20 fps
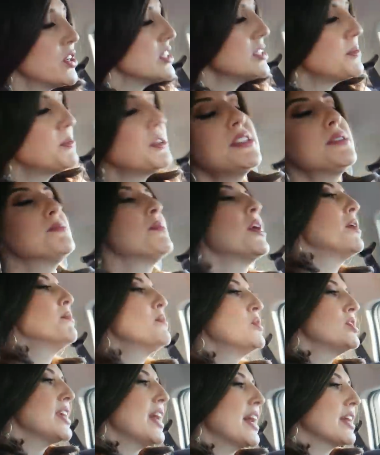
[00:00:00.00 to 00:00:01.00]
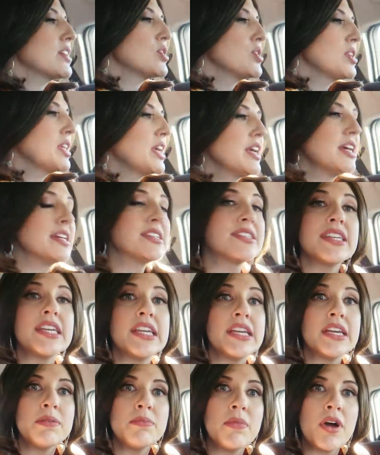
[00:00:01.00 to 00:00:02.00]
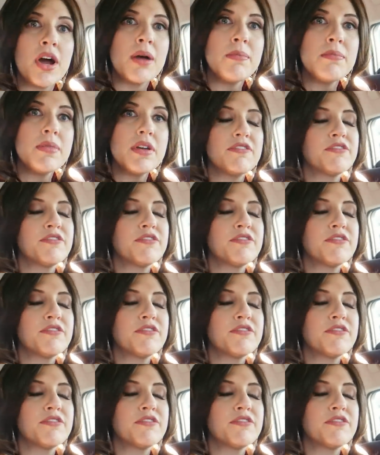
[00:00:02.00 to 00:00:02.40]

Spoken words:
Crispin's mom was actually a teen mom